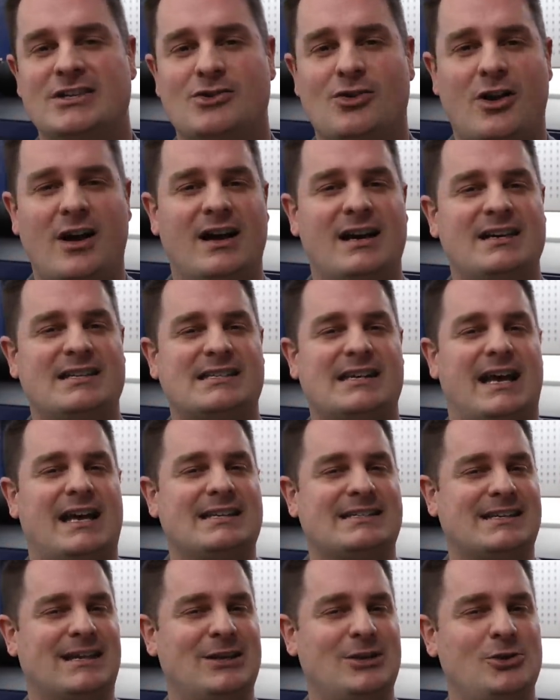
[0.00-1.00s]
So guys,
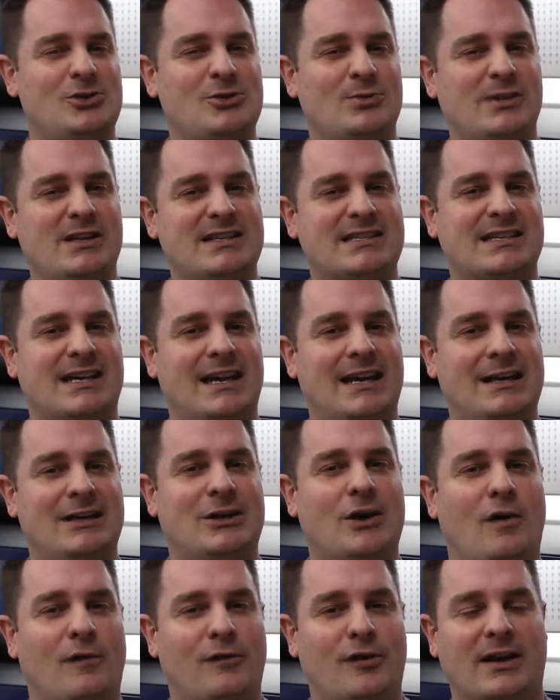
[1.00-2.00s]
as I usually say,
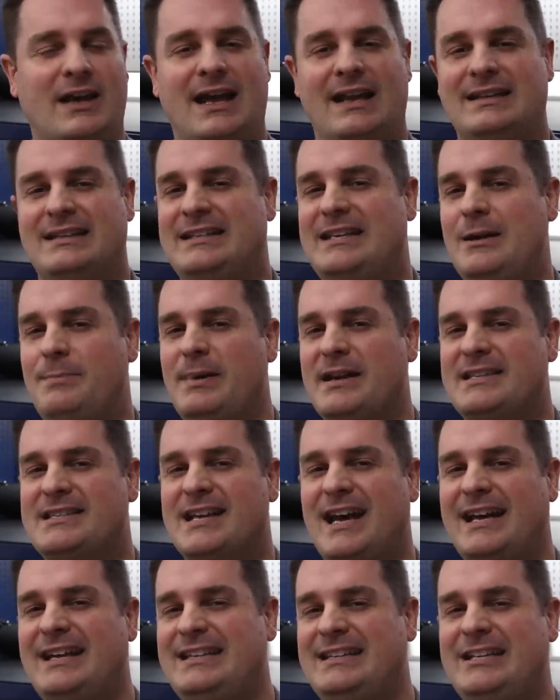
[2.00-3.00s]
don't forget, keep it
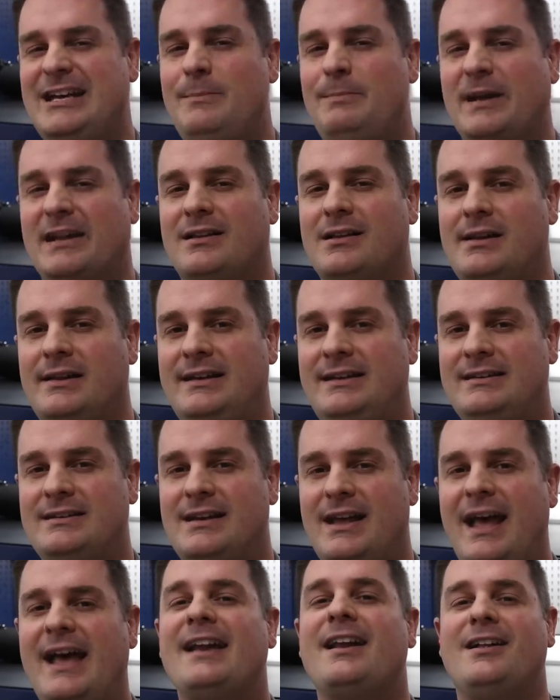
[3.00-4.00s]
tight, keep it
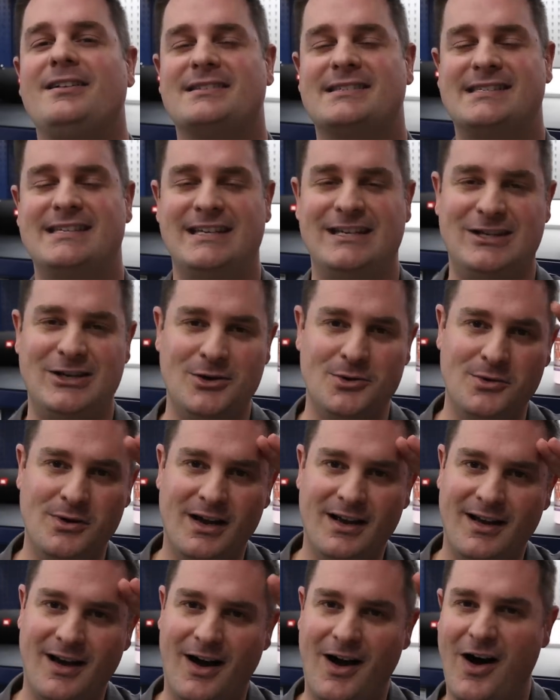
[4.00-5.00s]
clean, and I'll see you
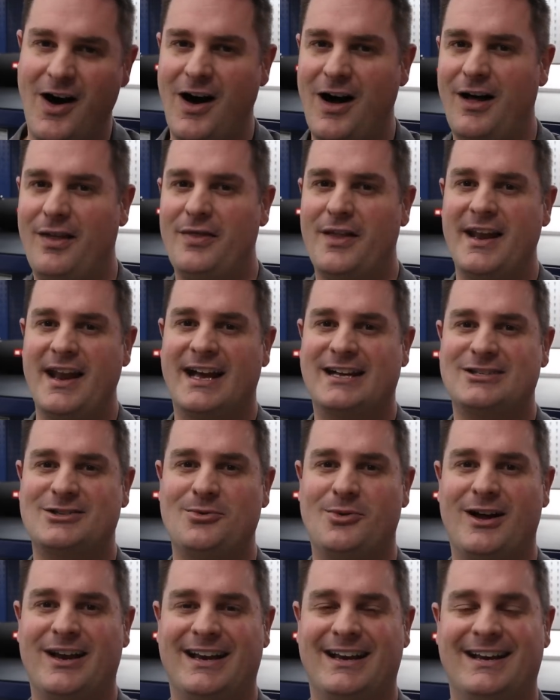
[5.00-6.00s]
on the next
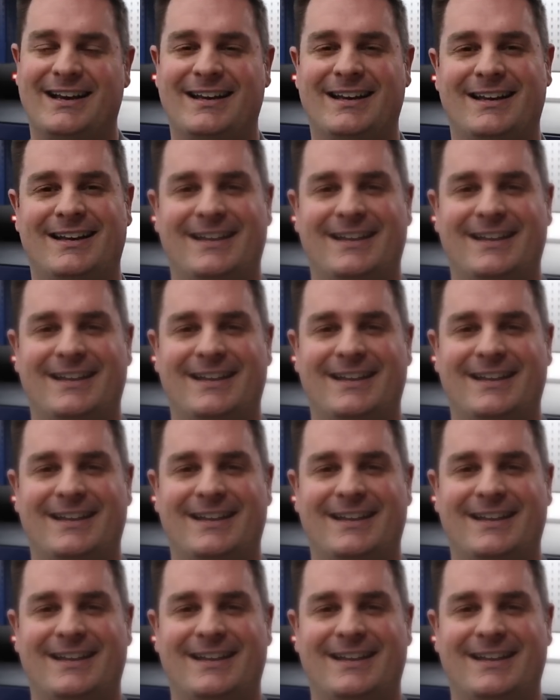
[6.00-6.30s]
one.